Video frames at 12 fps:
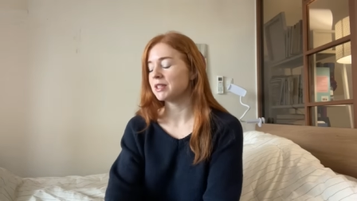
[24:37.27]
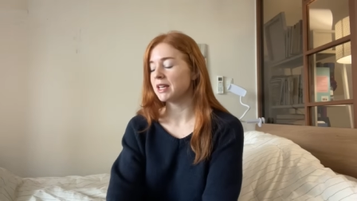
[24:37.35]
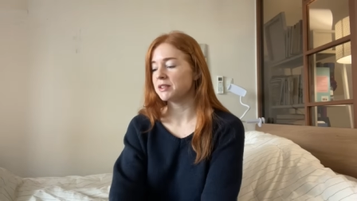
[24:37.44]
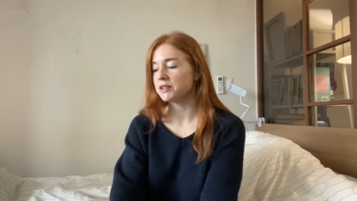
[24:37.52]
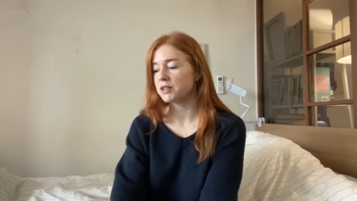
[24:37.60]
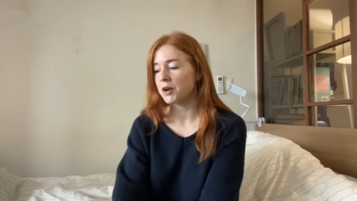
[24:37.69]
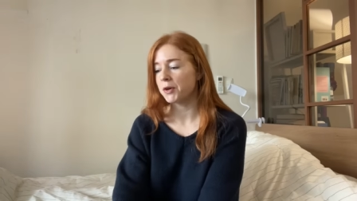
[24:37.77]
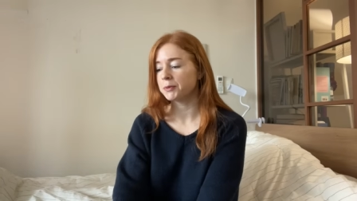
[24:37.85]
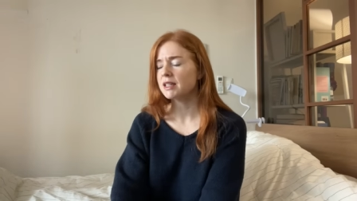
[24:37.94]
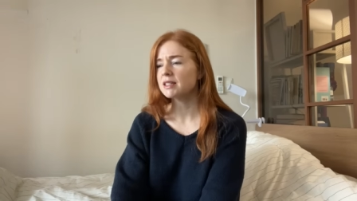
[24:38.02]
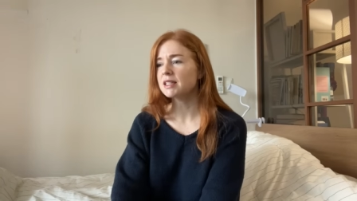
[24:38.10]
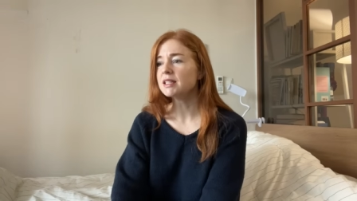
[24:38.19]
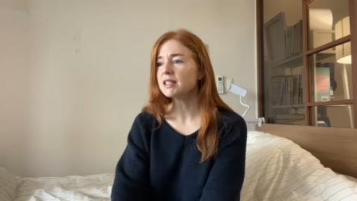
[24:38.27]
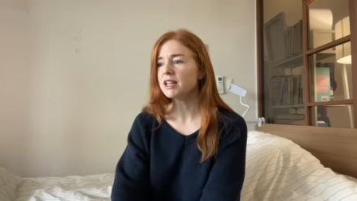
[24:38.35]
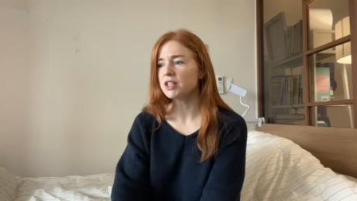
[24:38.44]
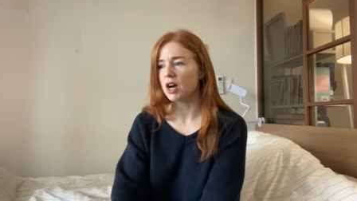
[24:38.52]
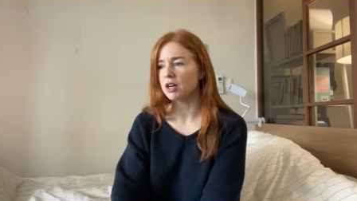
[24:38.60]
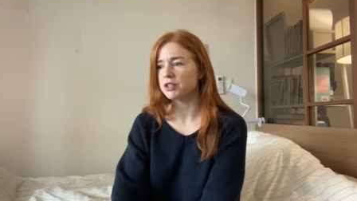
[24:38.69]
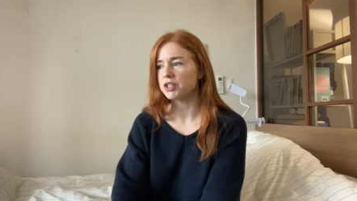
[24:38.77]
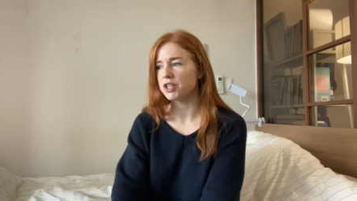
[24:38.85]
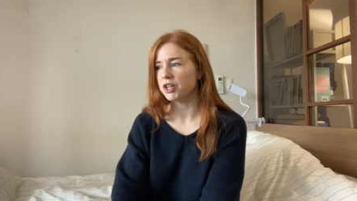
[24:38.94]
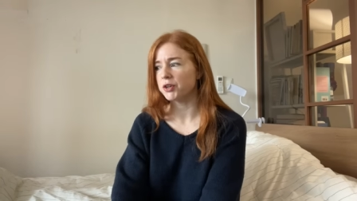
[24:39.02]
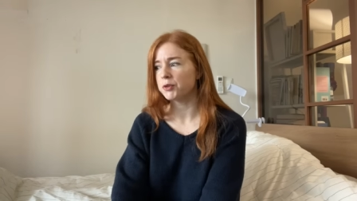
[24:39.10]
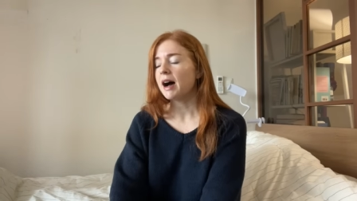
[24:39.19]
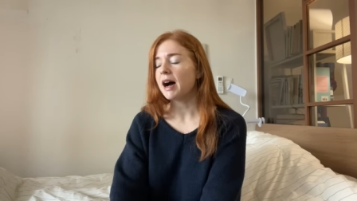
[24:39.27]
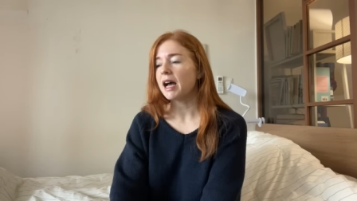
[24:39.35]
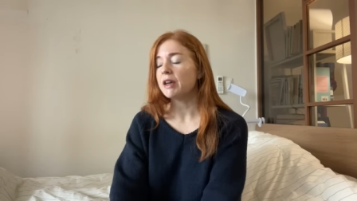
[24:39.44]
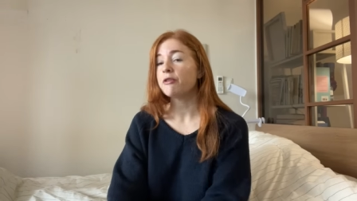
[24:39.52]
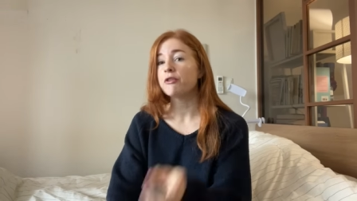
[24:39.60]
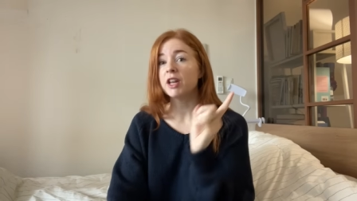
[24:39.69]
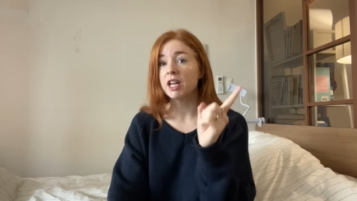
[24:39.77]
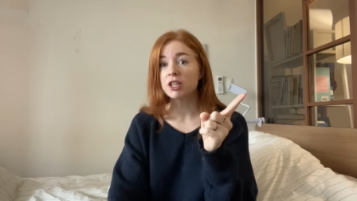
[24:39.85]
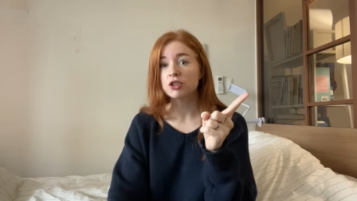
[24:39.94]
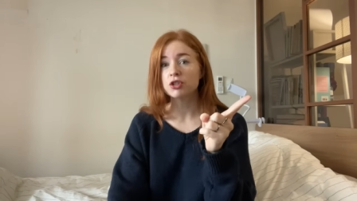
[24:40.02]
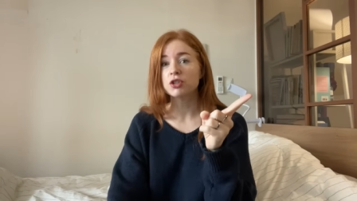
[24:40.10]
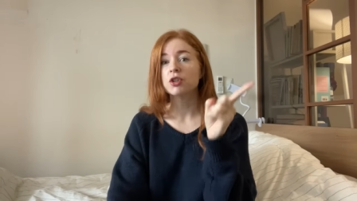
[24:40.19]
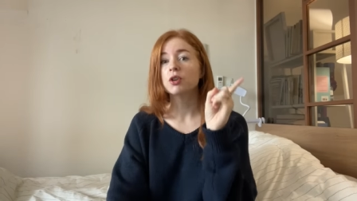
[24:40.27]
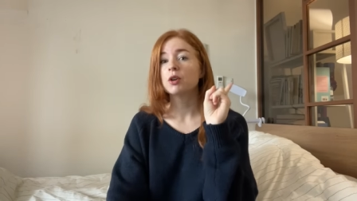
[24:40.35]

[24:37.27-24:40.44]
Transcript: And so since I talked to you, I finished